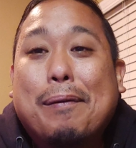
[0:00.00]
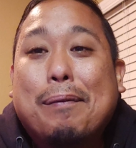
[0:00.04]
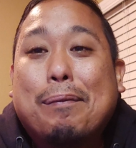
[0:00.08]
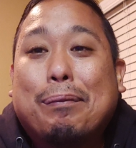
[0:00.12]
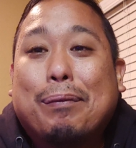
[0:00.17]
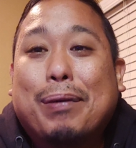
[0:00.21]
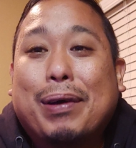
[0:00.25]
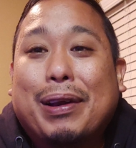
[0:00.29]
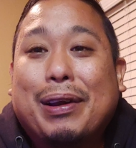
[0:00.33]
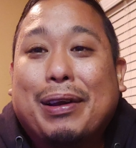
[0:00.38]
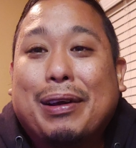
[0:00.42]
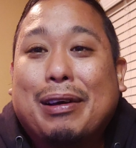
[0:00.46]

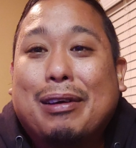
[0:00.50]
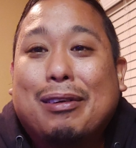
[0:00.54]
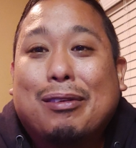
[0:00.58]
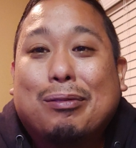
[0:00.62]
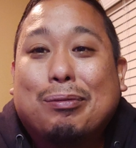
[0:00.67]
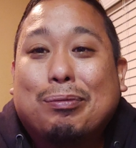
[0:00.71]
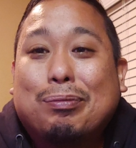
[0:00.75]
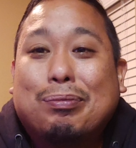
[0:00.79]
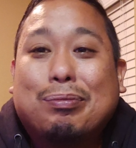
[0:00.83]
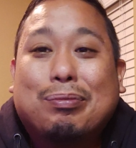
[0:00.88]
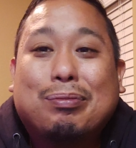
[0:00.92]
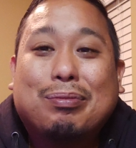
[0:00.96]
But
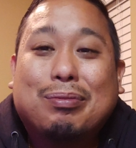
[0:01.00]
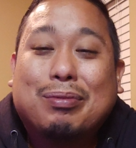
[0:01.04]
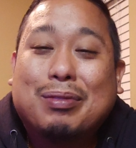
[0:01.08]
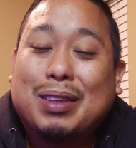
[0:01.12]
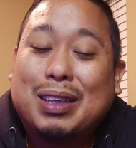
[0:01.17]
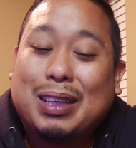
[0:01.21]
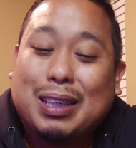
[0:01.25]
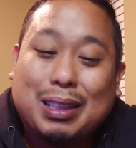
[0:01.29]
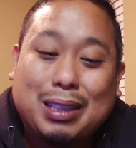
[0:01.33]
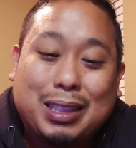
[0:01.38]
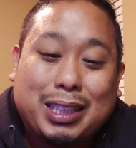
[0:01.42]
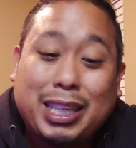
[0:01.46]
um,
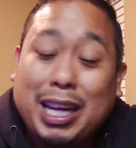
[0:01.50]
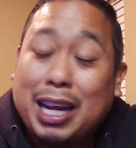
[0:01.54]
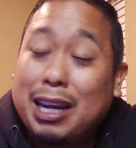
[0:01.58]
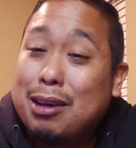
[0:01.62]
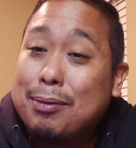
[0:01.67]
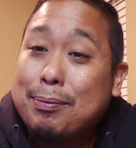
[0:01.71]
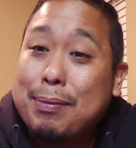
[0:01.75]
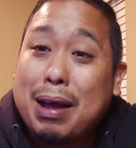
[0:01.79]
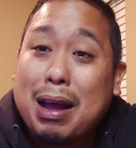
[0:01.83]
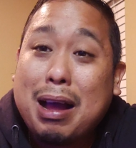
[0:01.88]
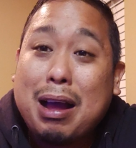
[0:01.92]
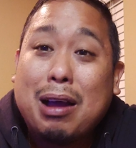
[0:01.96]
check
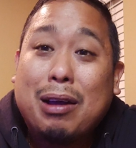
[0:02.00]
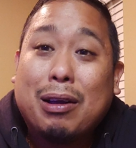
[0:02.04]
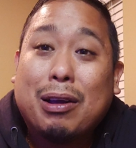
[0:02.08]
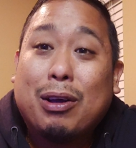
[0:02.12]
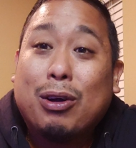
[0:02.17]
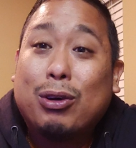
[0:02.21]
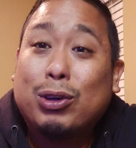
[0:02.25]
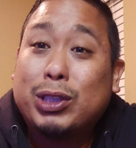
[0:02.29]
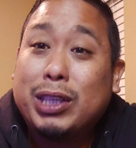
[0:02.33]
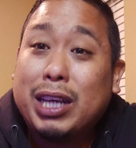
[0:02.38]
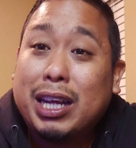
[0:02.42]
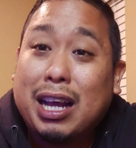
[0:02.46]
them out.
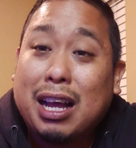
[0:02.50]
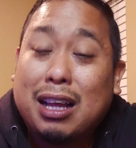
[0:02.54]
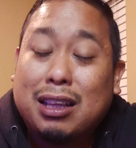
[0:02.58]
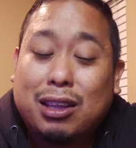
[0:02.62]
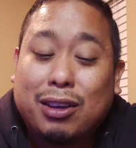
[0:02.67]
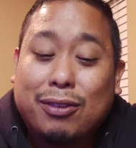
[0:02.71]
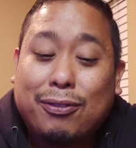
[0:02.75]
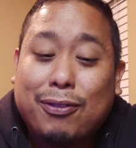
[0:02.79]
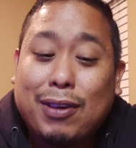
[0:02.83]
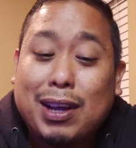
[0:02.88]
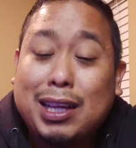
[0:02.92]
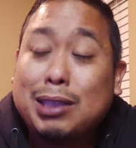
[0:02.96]
Go check out
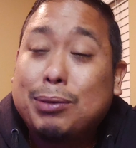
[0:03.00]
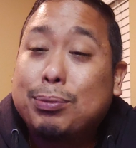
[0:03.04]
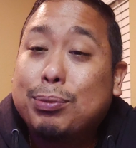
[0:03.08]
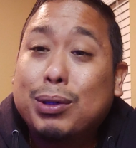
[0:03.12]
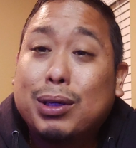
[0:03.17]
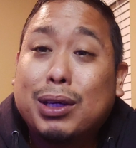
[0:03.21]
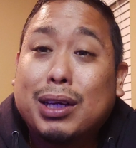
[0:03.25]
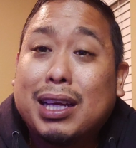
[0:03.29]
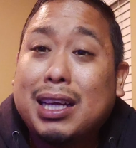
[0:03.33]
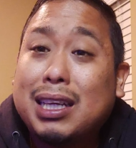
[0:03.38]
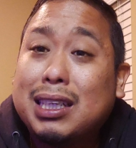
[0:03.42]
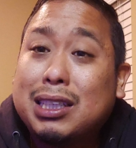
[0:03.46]
their
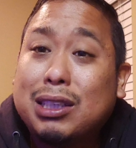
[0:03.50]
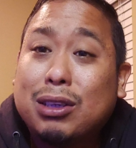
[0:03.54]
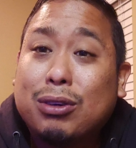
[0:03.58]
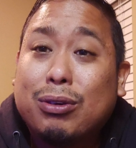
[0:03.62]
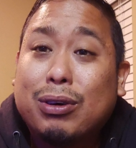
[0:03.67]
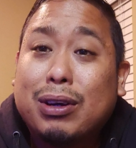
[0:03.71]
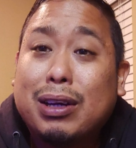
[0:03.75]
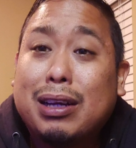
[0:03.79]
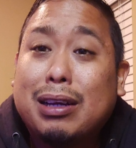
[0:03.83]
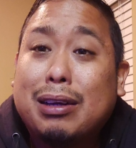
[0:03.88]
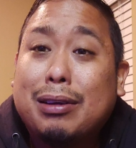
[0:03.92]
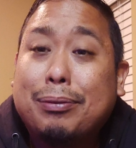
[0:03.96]
Facebook,
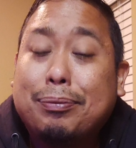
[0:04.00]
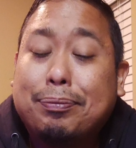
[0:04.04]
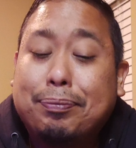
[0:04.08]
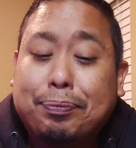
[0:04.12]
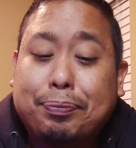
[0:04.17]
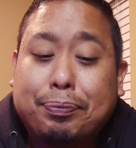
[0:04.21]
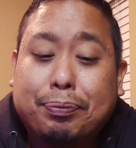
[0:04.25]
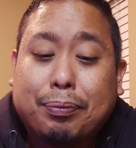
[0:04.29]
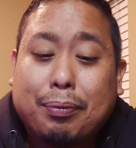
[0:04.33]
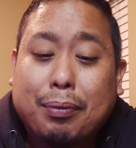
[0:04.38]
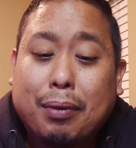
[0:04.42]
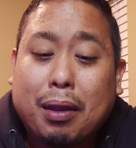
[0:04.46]
Instagram,
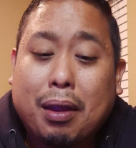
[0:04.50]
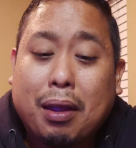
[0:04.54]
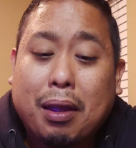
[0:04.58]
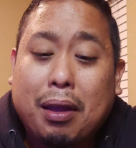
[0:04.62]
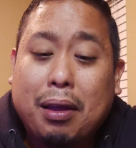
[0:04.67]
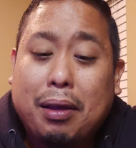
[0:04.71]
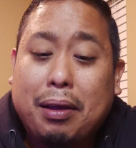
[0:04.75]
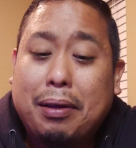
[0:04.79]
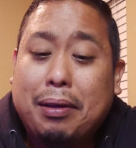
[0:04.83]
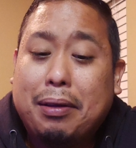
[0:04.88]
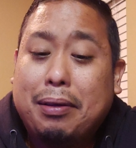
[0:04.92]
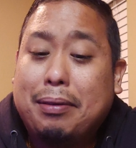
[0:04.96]

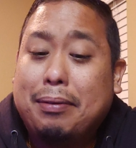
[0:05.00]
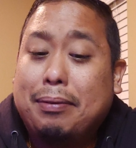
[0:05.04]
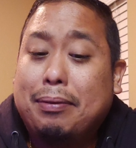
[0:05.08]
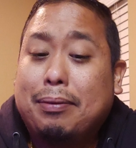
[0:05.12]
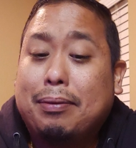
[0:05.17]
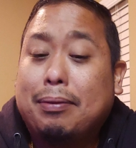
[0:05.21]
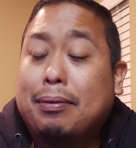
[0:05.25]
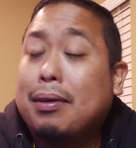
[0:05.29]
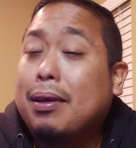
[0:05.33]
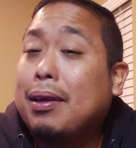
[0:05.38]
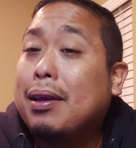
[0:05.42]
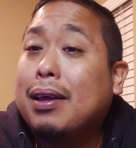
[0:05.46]
um,
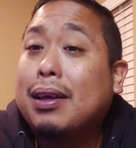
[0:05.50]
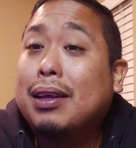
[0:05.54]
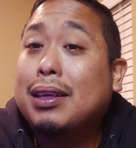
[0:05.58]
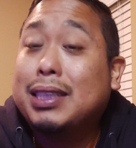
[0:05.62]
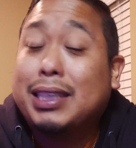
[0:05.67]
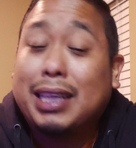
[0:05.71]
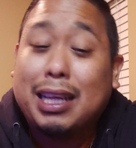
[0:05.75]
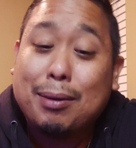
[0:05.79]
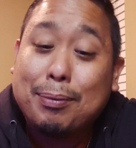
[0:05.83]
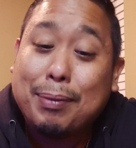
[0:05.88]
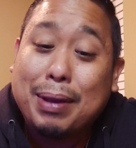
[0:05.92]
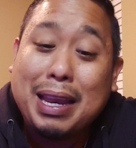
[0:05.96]

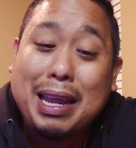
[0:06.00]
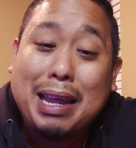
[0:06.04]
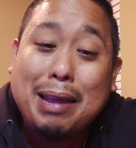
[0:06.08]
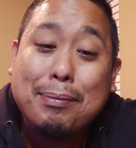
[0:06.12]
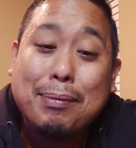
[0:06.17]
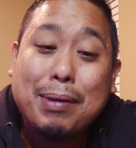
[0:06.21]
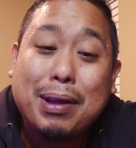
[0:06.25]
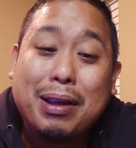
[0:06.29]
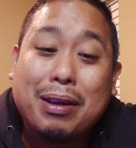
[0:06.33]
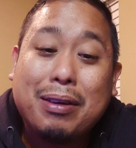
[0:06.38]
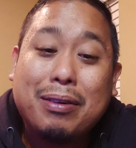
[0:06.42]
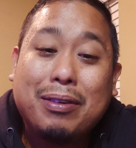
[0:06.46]
send them an
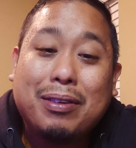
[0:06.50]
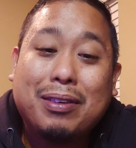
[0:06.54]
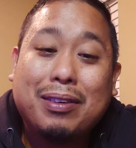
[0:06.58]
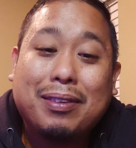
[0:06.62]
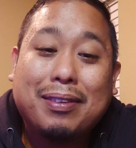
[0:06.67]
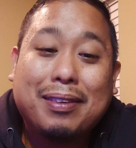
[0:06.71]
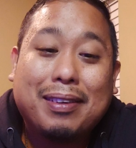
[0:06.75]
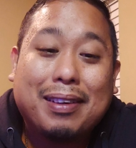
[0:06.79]
email.